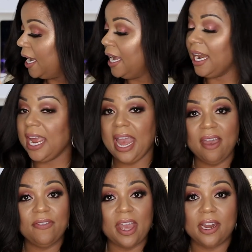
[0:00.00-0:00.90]
And I
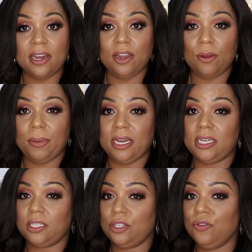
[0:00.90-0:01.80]
have that in here, but
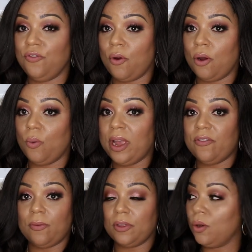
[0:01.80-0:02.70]
it's too far away
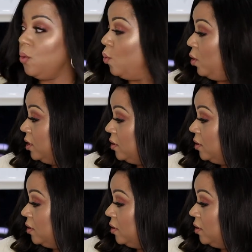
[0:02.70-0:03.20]
from the cord.